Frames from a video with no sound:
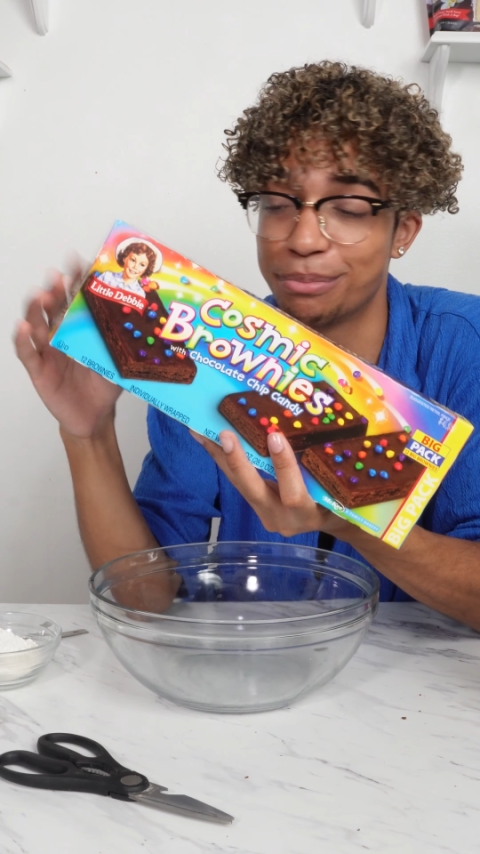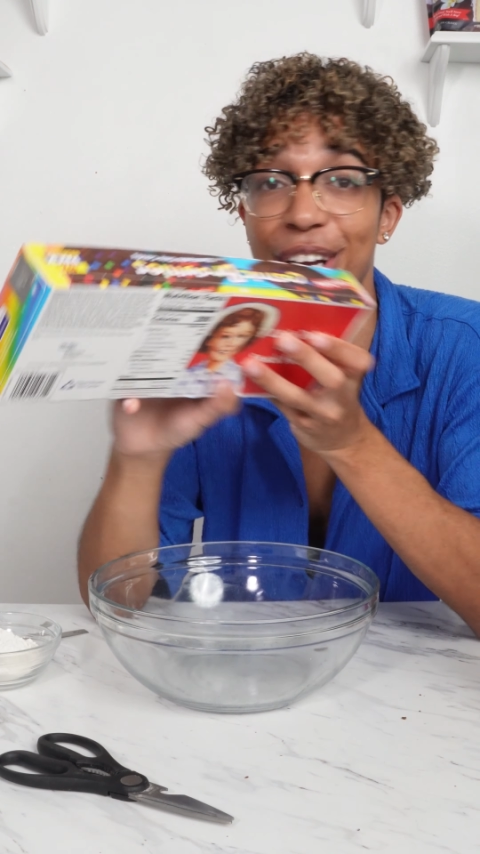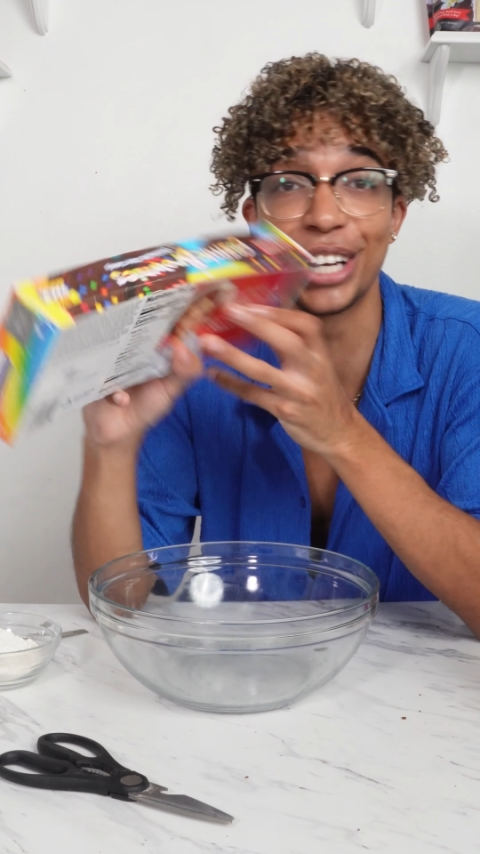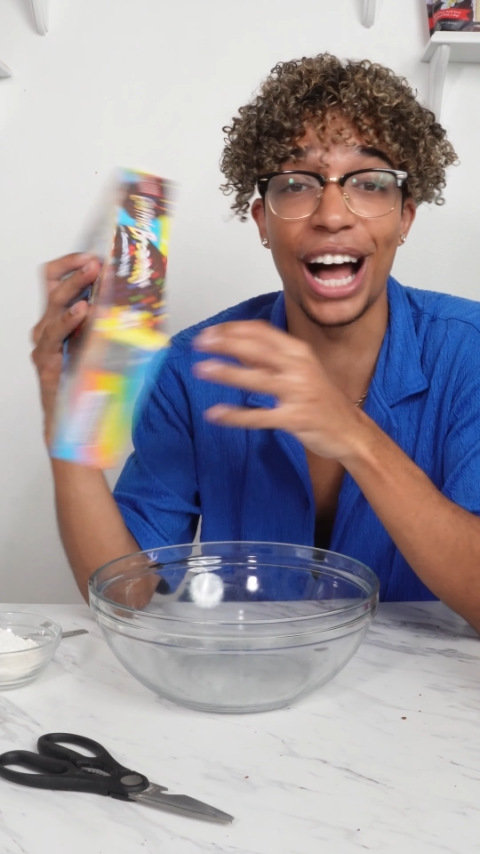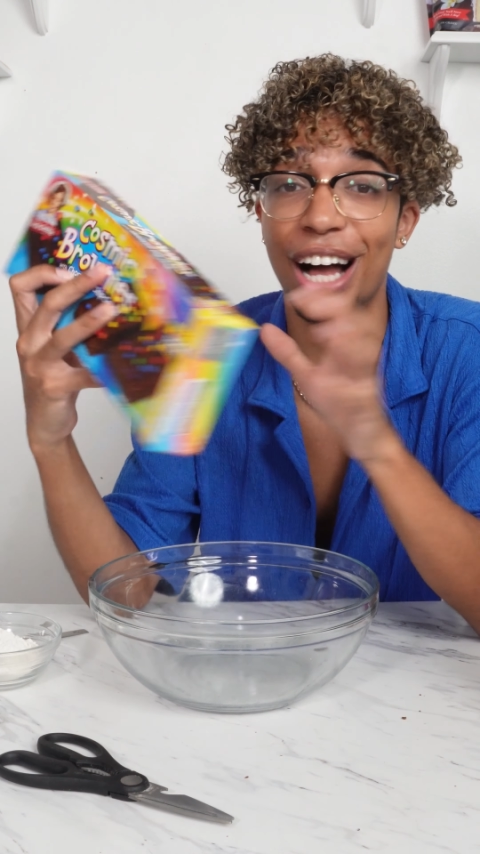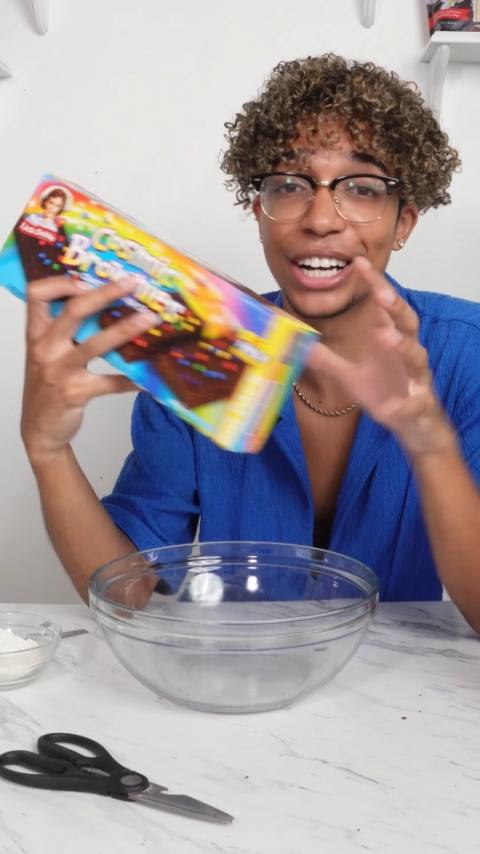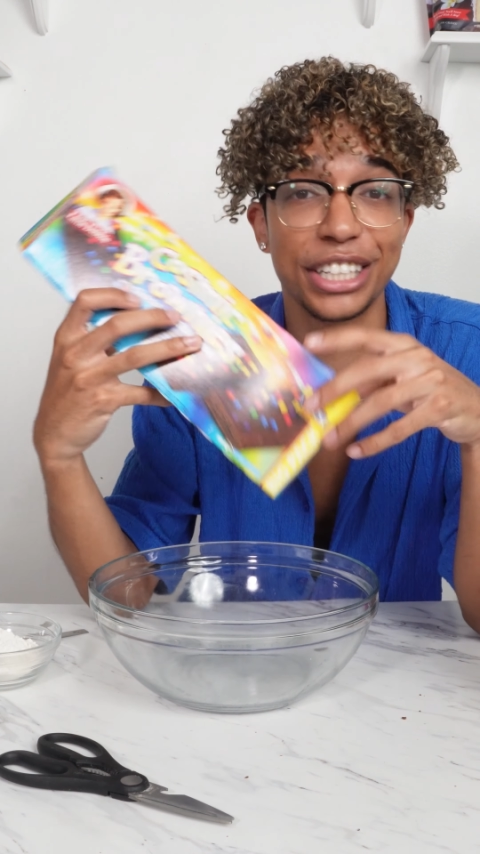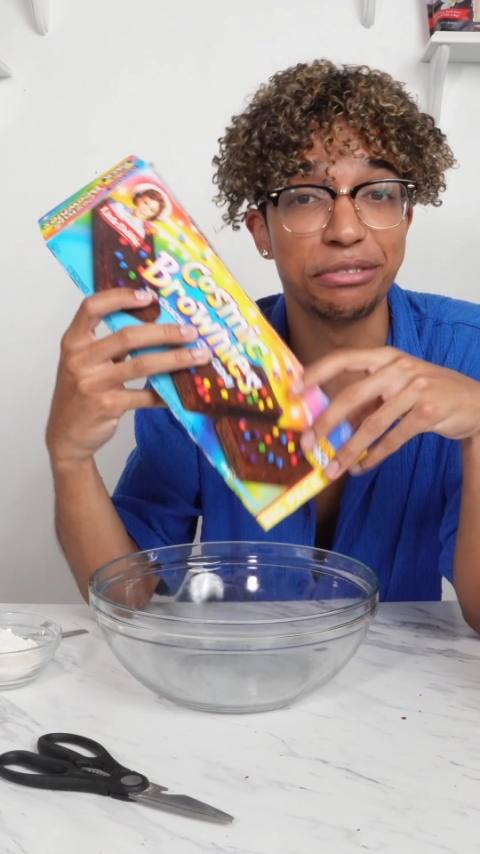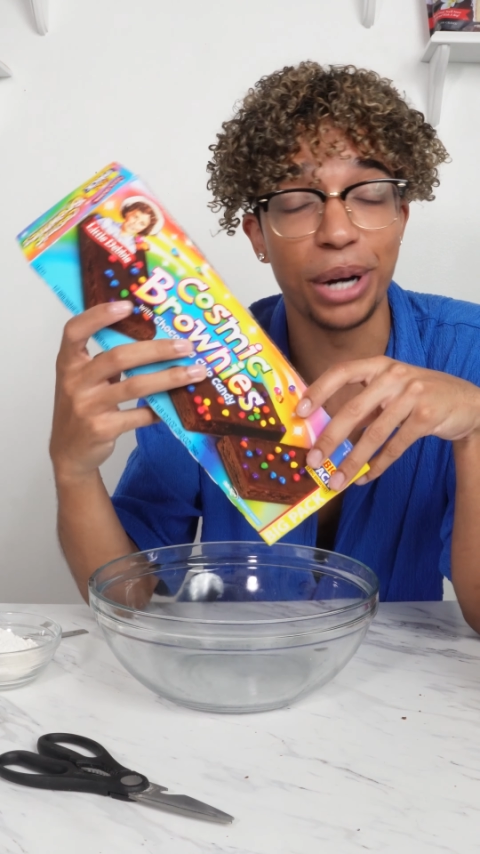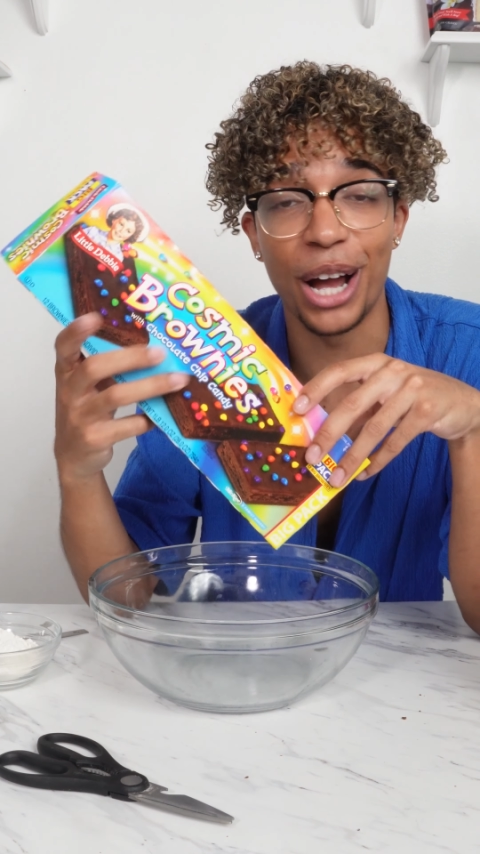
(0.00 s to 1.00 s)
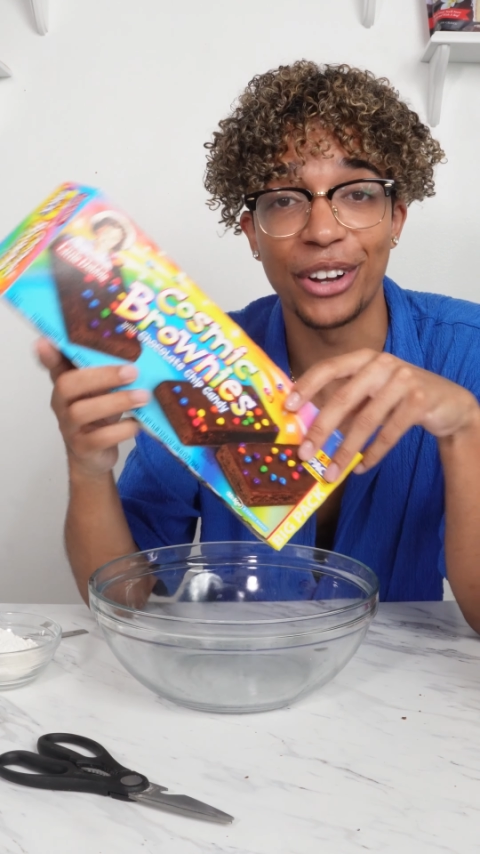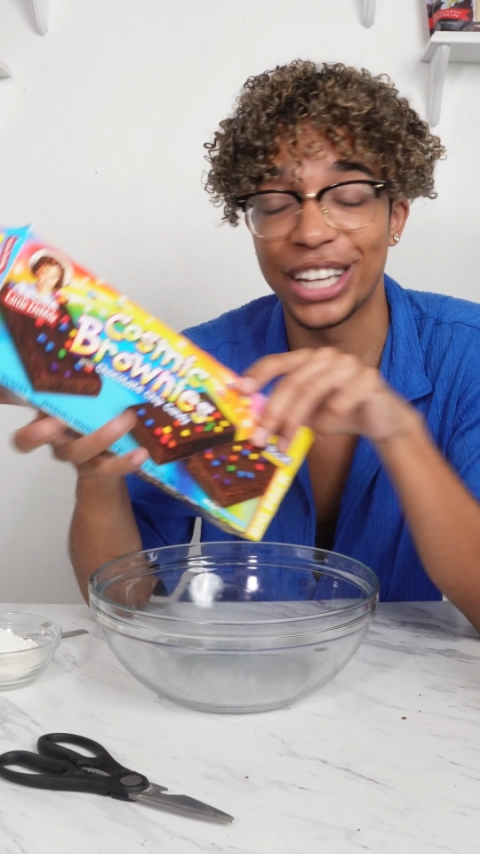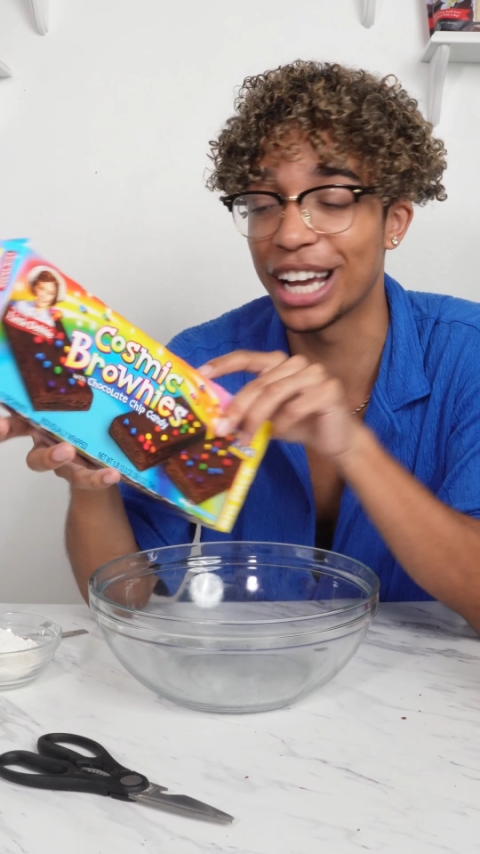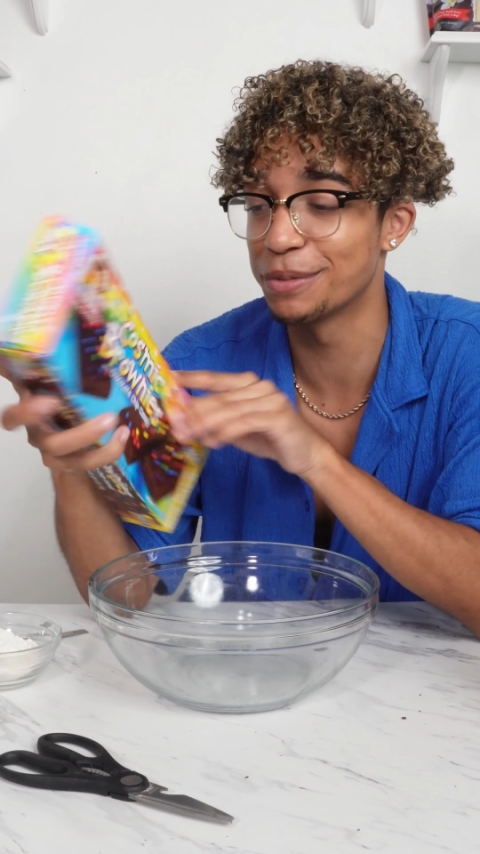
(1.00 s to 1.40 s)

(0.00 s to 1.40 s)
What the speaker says: They're not a good brownie.